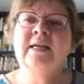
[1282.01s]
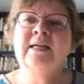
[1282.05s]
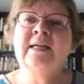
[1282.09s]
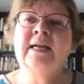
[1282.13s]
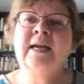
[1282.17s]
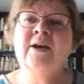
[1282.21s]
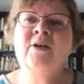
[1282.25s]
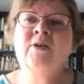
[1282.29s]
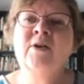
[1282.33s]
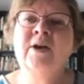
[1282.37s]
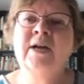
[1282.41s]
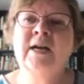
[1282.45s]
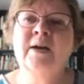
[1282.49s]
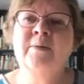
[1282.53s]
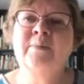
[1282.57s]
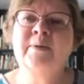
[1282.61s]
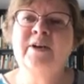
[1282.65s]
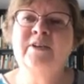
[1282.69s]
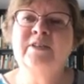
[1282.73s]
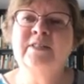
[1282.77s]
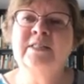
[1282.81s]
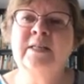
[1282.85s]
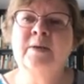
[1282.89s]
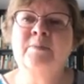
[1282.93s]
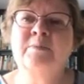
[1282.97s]
Caring
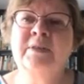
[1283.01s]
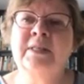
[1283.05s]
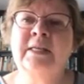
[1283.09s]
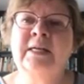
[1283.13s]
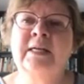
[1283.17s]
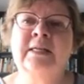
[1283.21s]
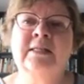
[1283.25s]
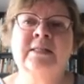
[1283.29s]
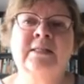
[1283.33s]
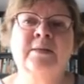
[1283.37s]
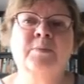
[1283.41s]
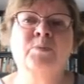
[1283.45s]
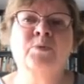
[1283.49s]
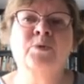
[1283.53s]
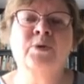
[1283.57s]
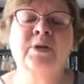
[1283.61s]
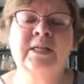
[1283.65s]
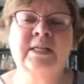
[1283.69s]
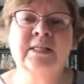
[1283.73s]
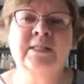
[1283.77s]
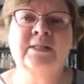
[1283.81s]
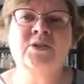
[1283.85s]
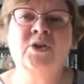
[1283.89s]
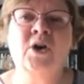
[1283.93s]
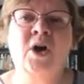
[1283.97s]
about something is a
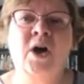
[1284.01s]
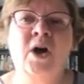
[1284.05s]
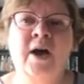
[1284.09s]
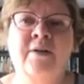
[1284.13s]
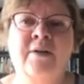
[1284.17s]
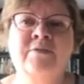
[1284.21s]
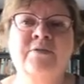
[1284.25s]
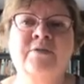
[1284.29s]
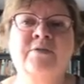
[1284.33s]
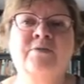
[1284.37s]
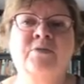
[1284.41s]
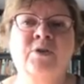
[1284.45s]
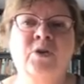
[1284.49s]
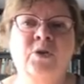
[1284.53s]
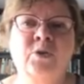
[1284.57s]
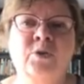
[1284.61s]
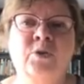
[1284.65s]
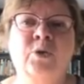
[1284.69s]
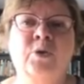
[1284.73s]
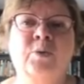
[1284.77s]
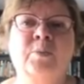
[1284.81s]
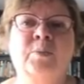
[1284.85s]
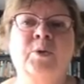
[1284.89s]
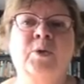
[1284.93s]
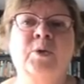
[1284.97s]
pretty soft,
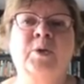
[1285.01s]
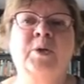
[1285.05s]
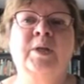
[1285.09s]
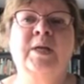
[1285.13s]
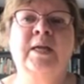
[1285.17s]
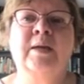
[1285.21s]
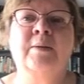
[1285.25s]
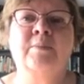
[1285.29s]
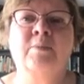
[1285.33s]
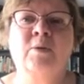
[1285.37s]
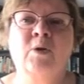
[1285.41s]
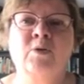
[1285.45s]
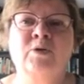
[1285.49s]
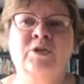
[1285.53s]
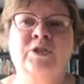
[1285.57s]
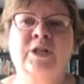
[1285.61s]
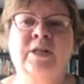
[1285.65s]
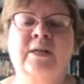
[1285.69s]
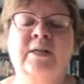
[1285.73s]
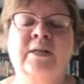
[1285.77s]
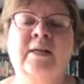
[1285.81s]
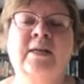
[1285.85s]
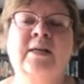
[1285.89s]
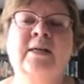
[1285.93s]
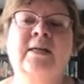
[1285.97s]
vulnerable
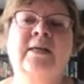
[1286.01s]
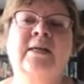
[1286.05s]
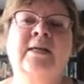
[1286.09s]
emotion.